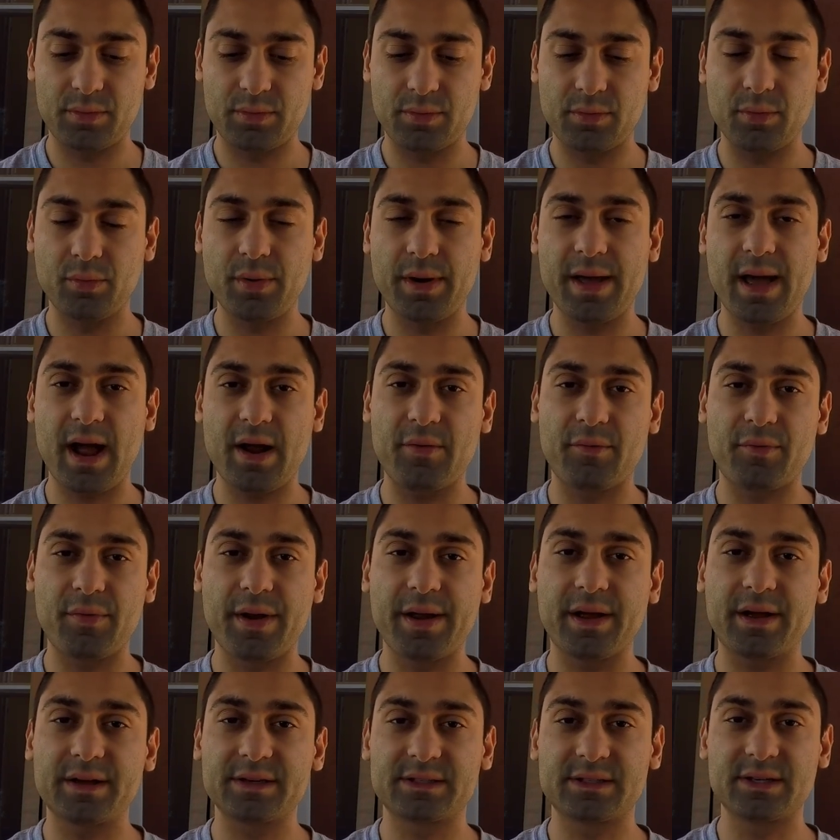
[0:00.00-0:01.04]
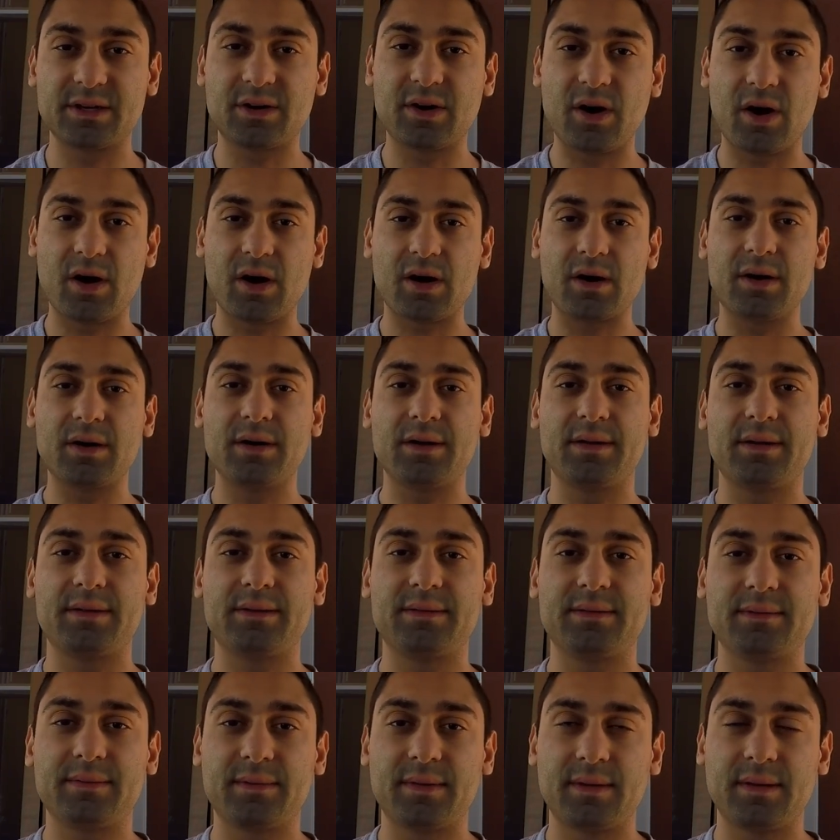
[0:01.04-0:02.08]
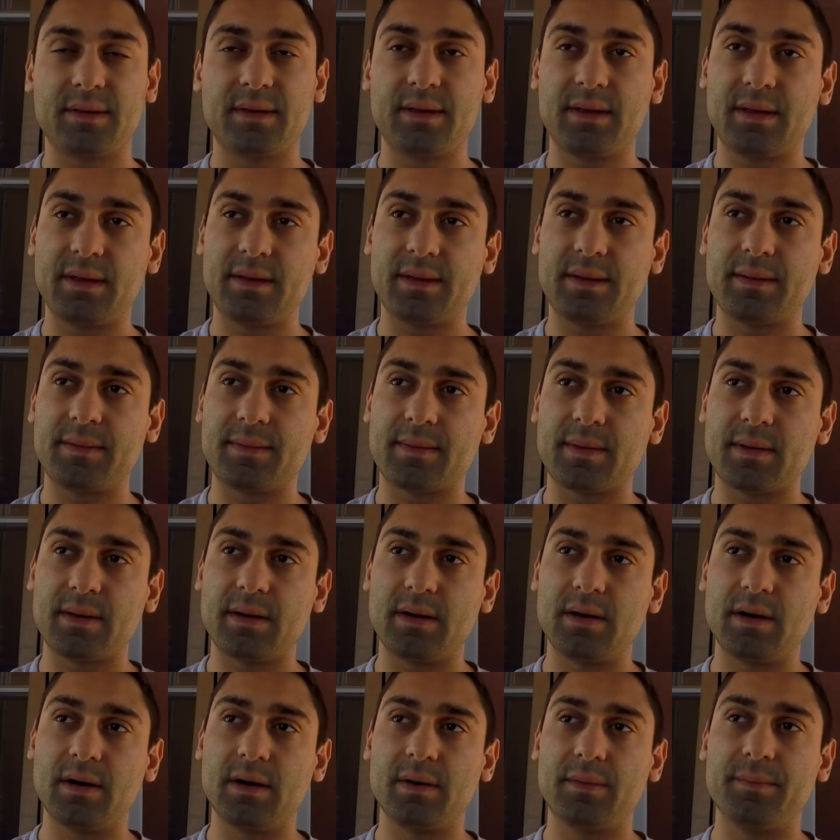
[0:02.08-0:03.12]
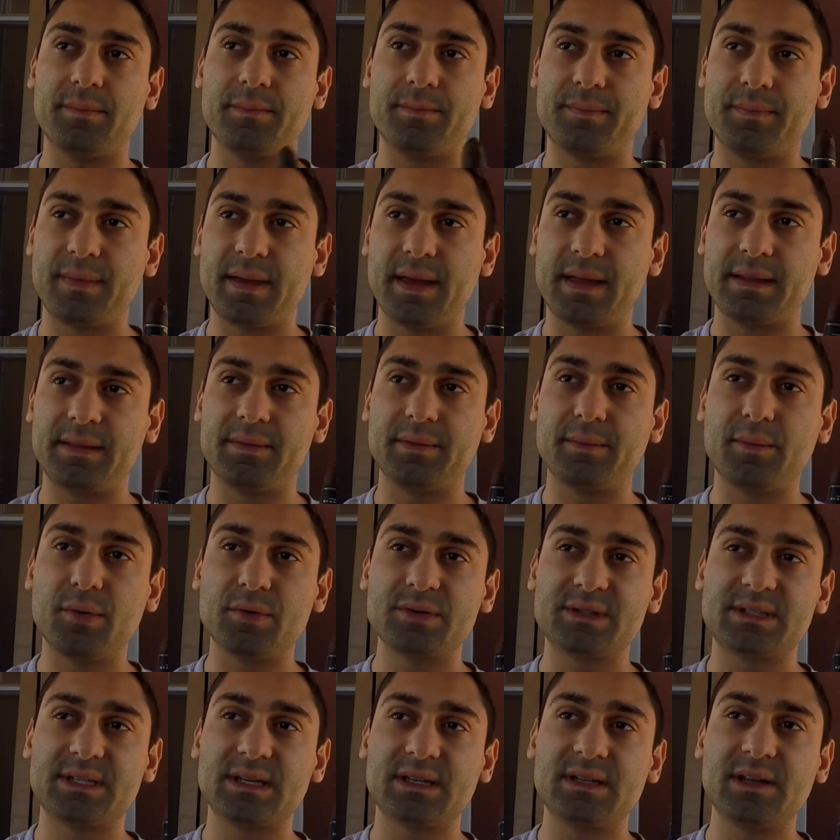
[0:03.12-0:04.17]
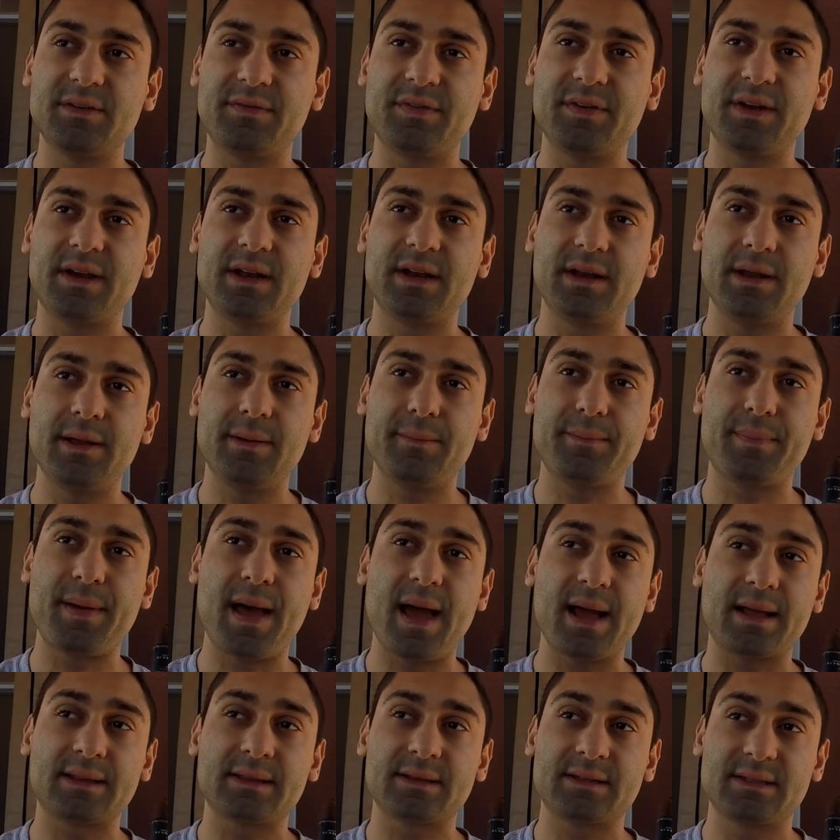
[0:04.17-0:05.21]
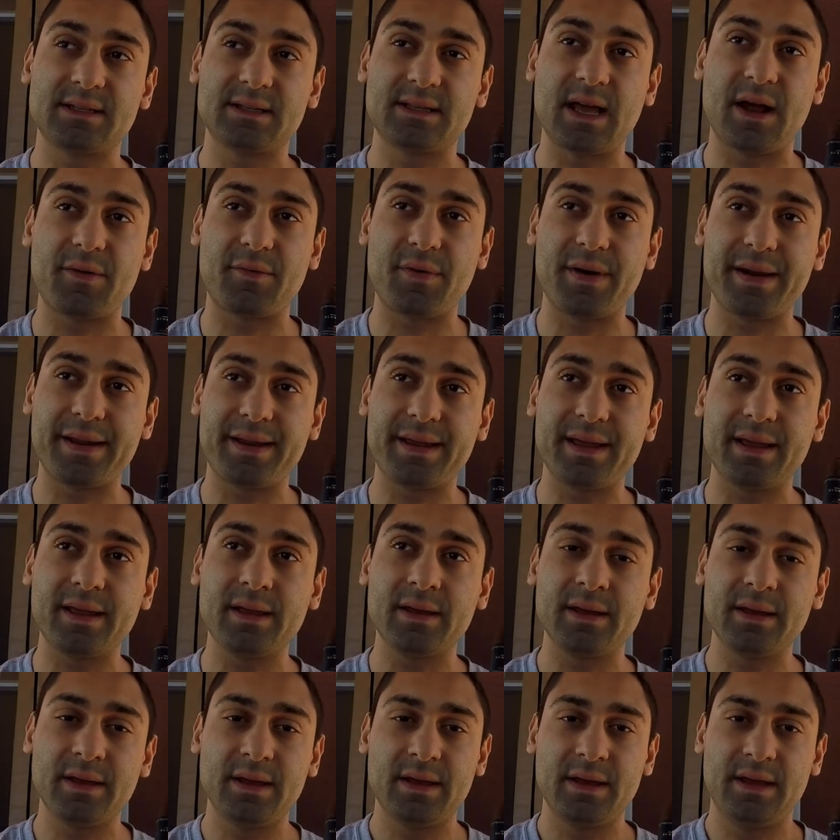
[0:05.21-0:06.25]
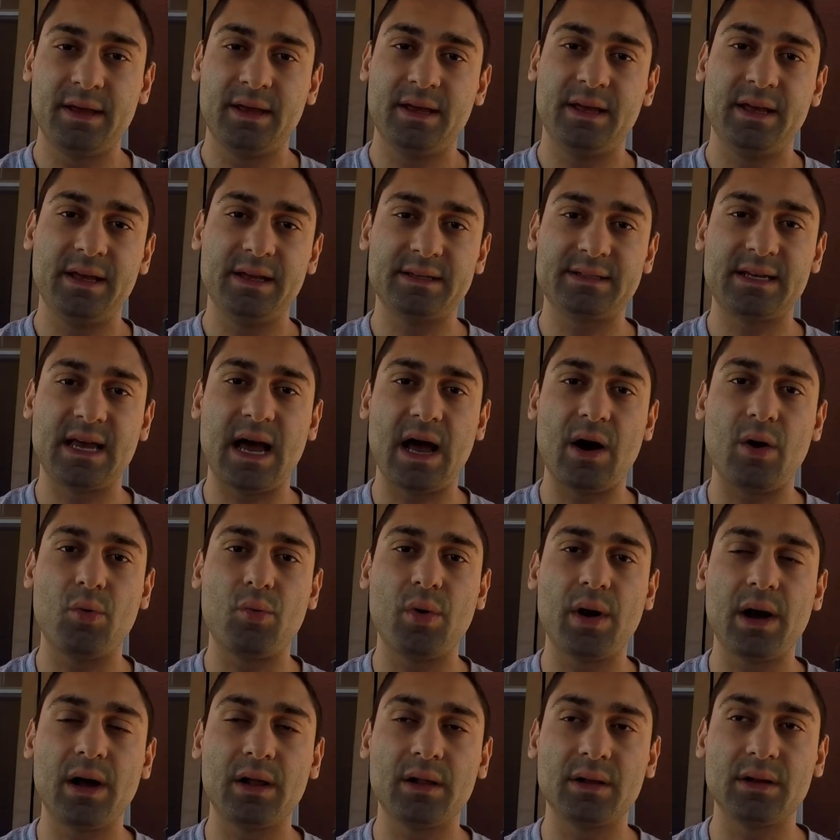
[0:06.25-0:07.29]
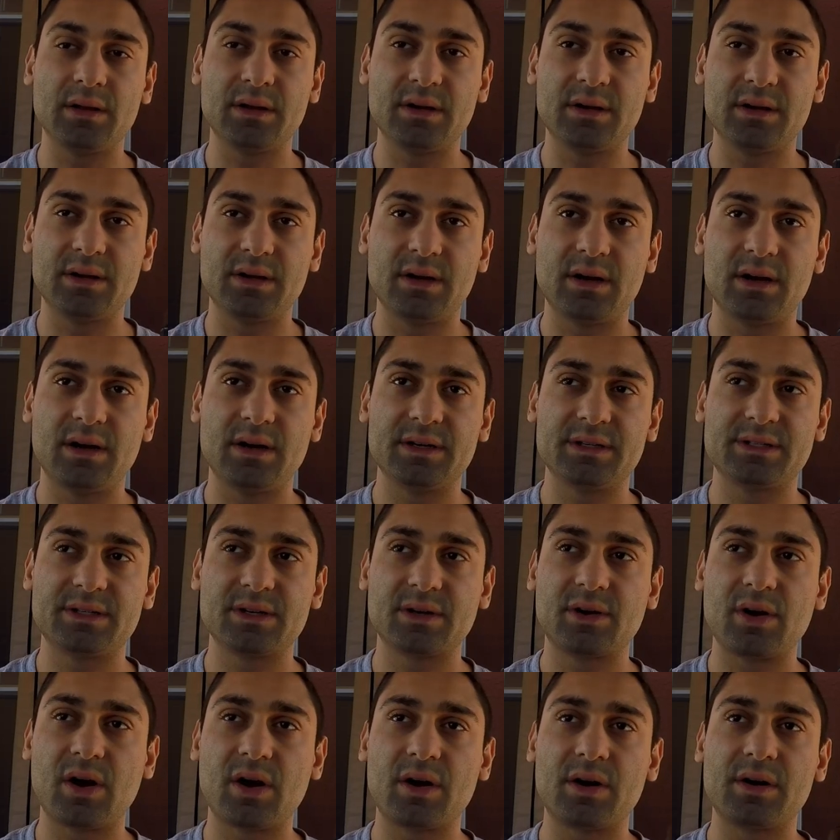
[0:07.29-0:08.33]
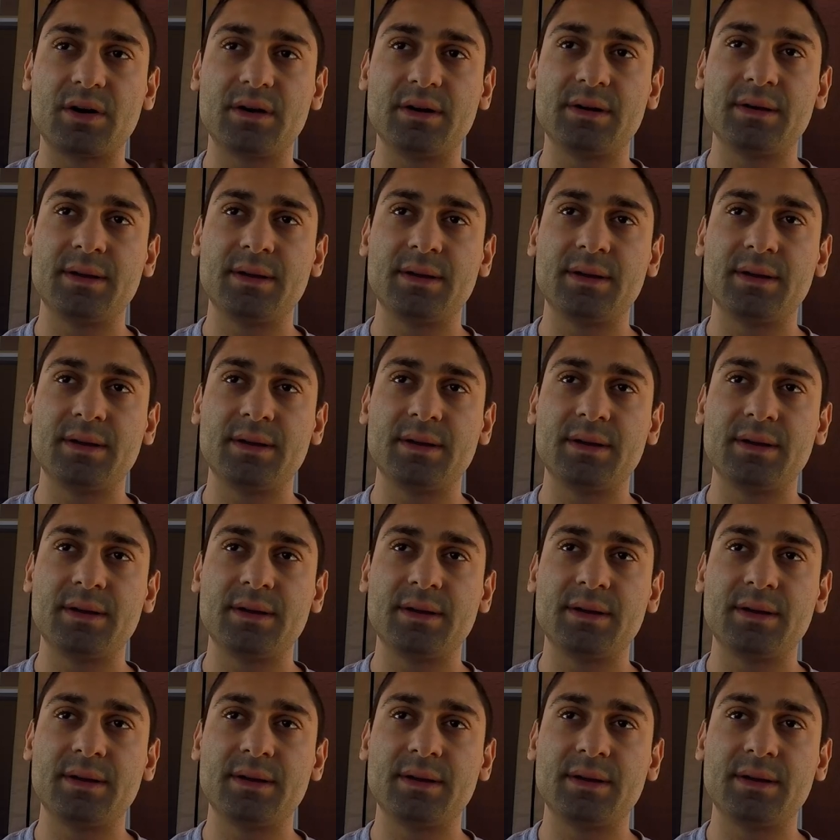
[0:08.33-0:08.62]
way I rank a cigar, and the most significant impact to that ranking is how well a cigar